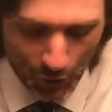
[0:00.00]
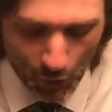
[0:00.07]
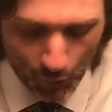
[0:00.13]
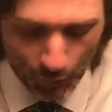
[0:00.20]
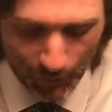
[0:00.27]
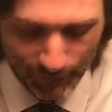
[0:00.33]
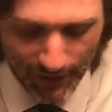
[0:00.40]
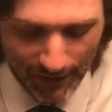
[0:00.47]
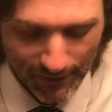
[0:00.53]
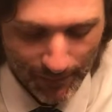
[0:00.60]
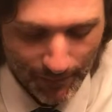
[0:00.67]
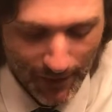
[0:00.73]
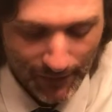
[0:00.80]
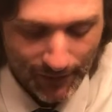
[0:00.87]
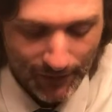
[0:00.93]
we've got the
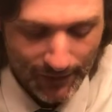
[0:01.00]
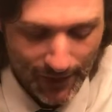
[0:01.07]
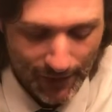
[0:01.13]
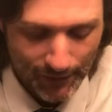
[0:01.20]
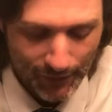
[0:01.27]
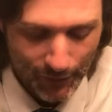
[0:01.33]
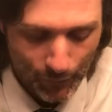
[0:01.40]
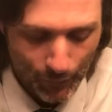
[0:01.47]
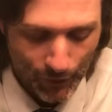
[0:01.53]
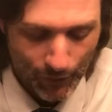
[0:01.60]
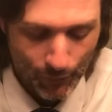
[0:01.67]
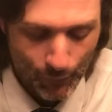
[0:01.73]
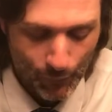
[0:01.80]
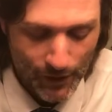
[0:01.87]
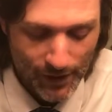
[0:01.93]
method down to where
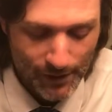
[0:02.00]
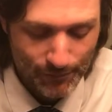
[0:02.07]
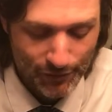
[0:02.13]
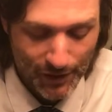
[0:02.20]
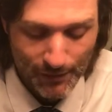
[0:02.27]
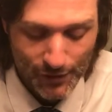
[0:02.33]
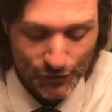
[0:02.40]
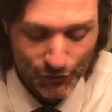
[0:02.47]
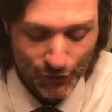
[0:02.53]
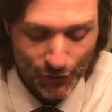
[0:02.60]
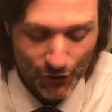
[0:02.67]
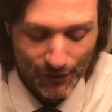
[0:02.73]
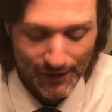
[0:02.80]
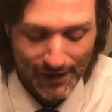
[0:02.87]
we can pretty much recall